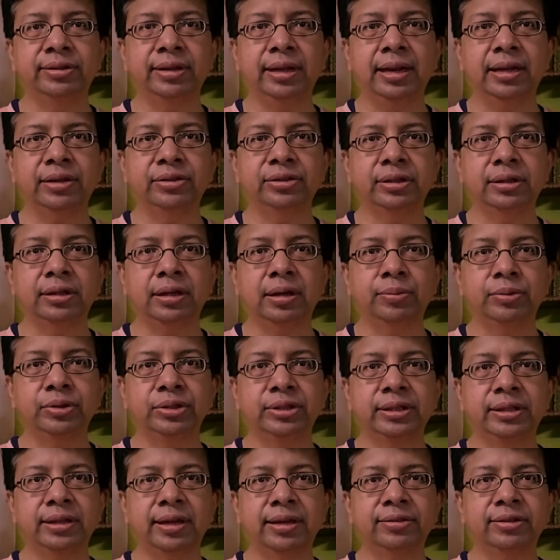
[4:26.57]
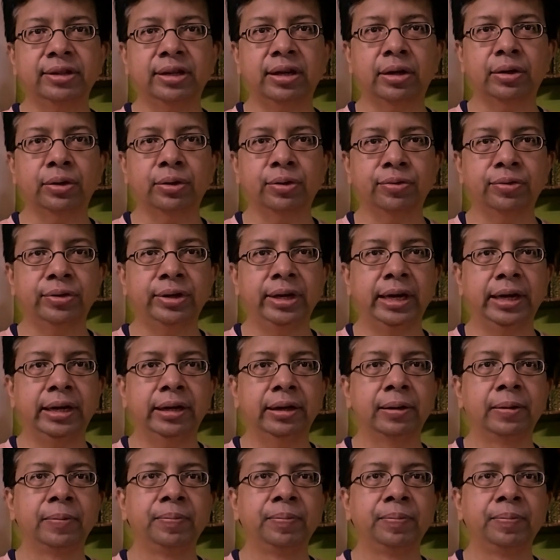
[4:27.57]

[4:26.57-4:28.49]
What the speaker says: the election commissioner has a cutoff date